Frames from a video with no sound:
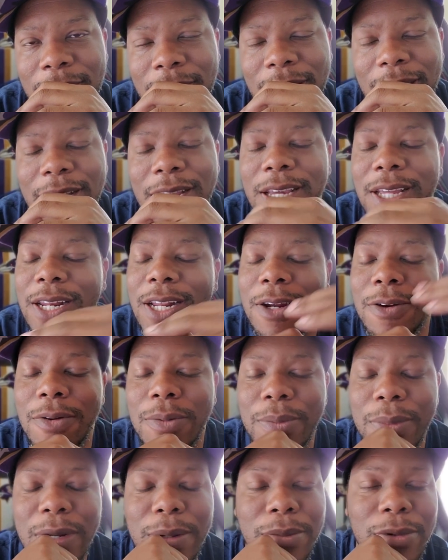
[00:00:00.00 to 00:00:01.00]
I cannot
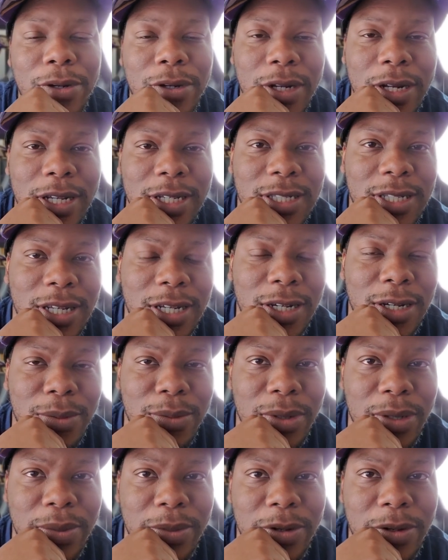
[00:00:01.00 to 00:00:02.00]
remember who they said gonna
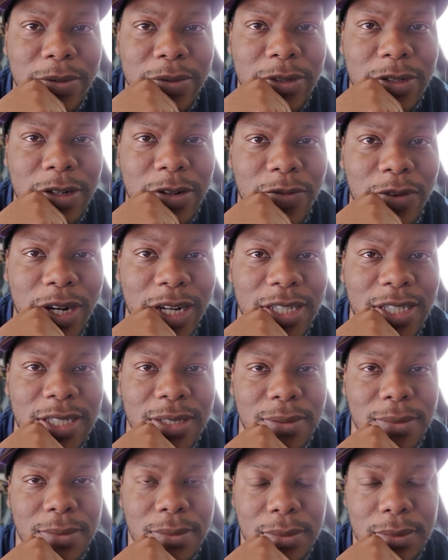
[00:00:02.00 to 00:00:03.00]
be moving to the right,
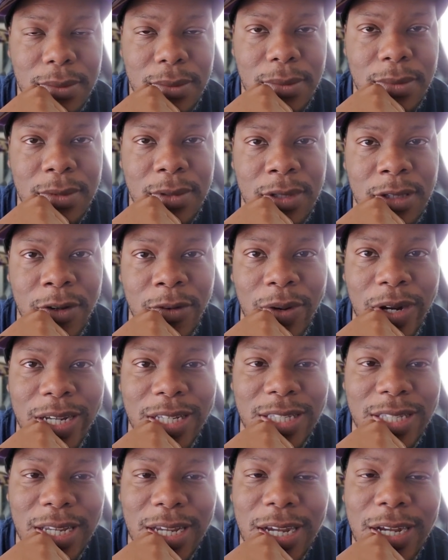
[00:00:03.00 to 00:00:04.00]
the
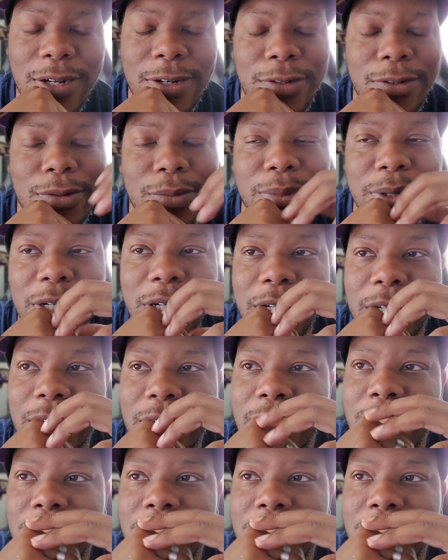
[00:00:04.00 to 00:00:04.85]
right tackle, but